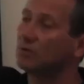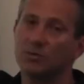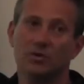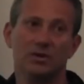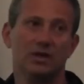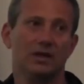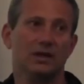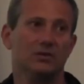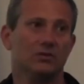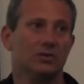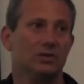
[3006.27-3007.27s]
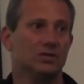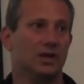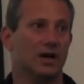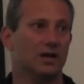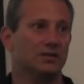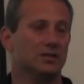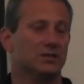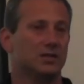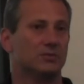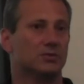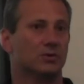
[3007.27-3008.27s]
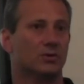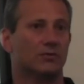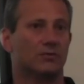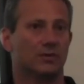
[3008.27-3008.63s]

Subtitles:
communicating to these guys in some sort